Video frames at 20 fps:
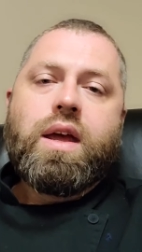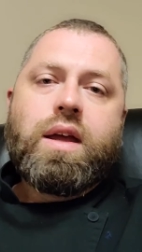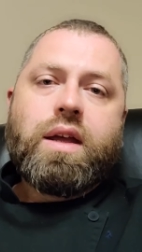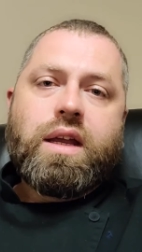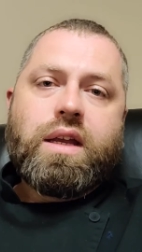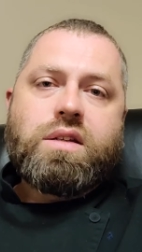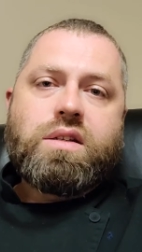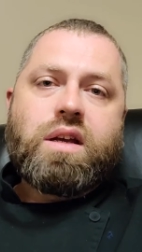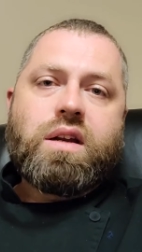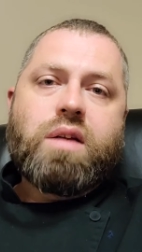
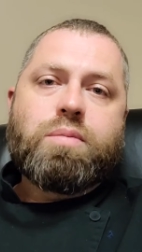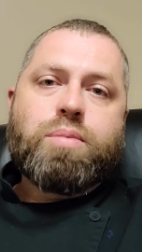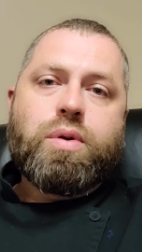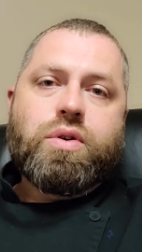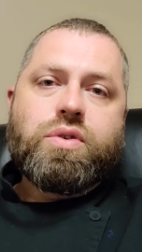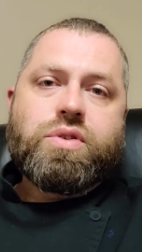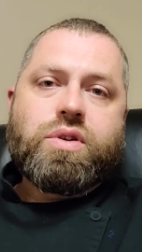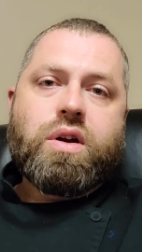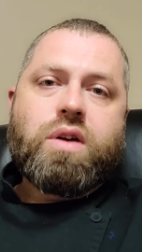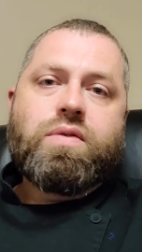He's going to
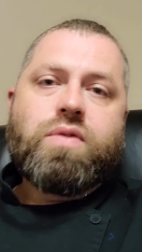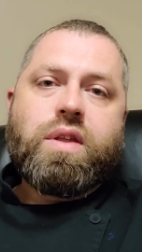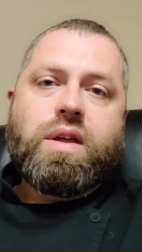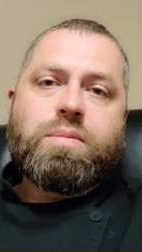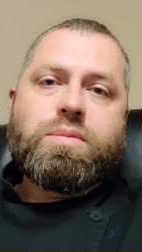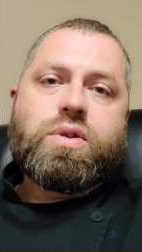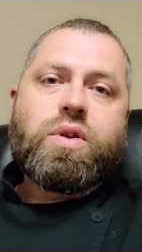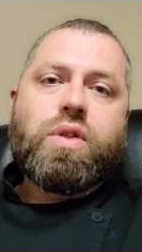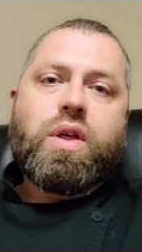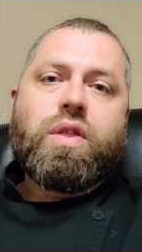preserve
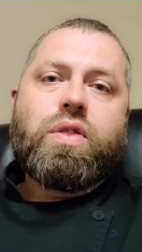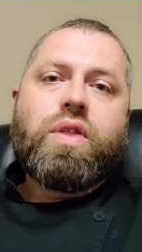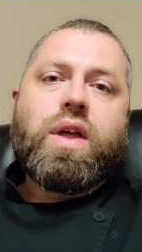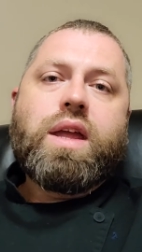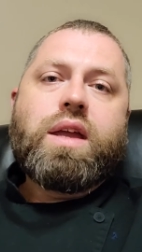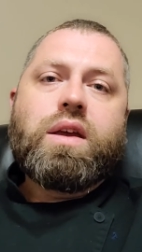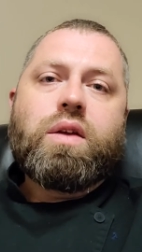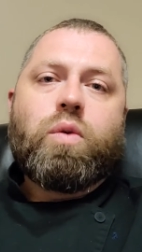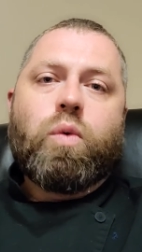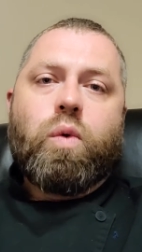them so that
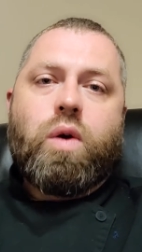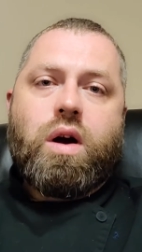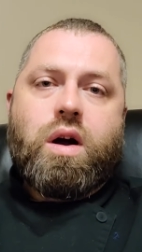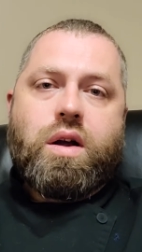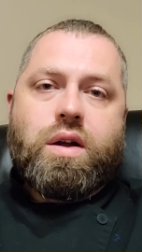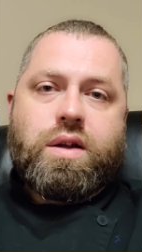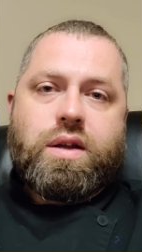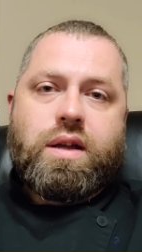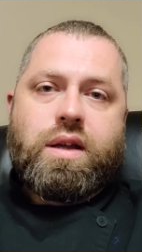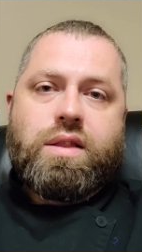they can
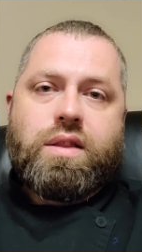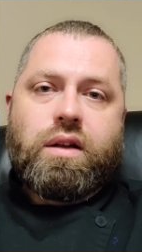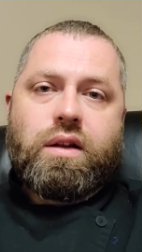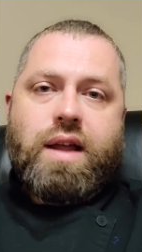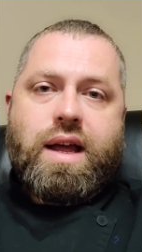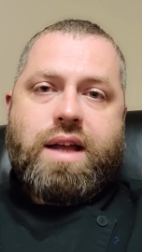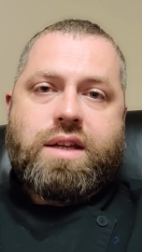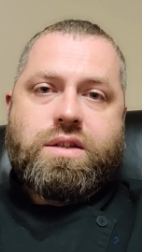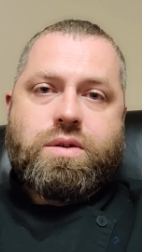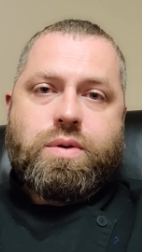walk in the
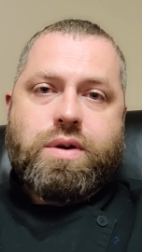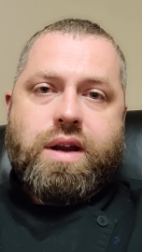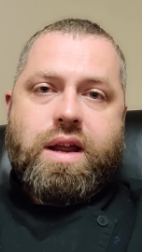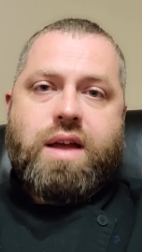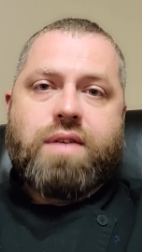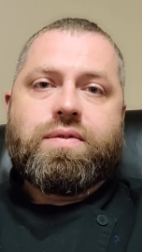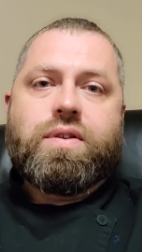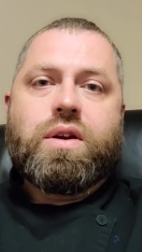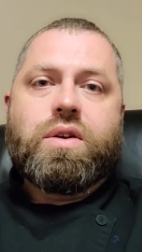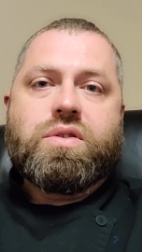last three and a
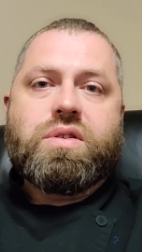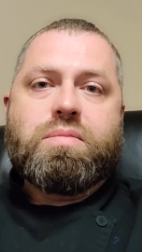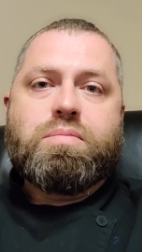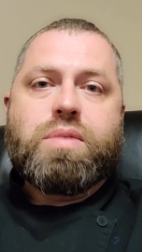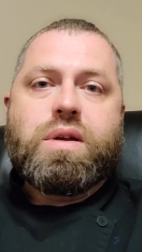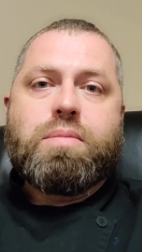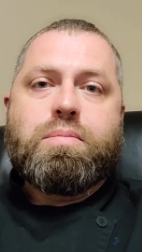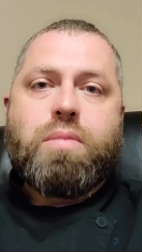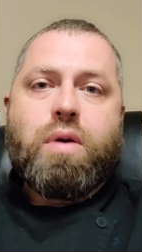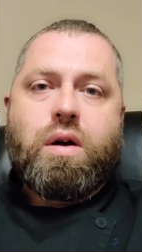half years and
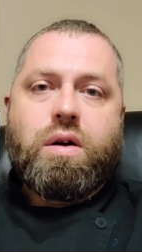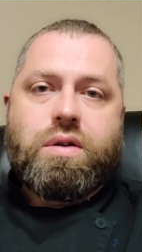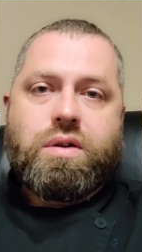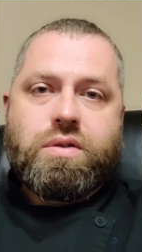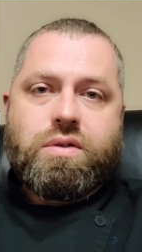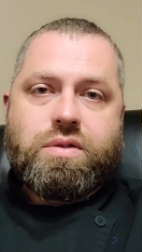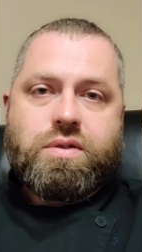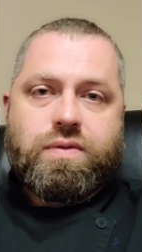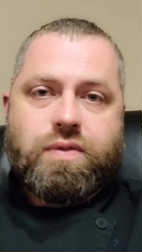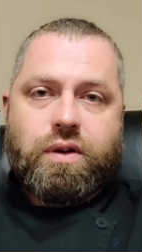be
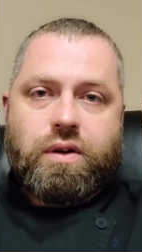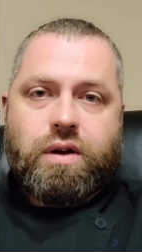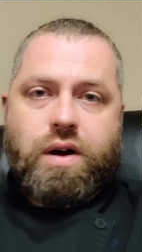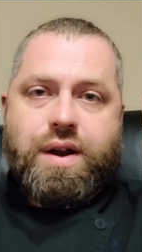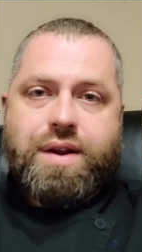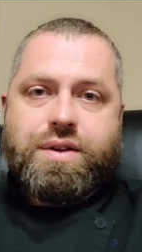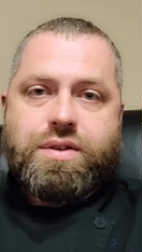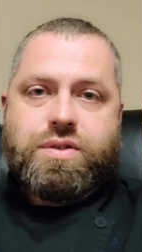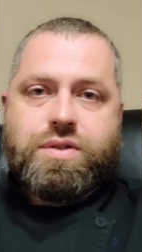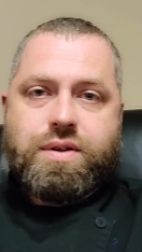martyrs for
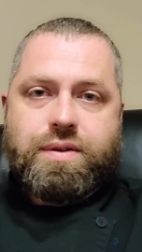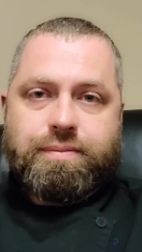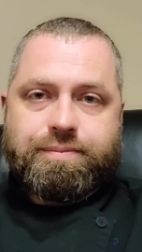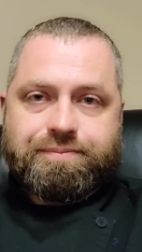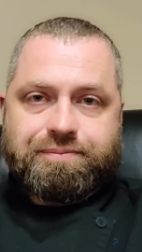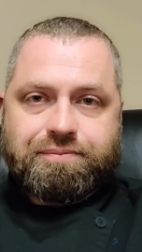Christ.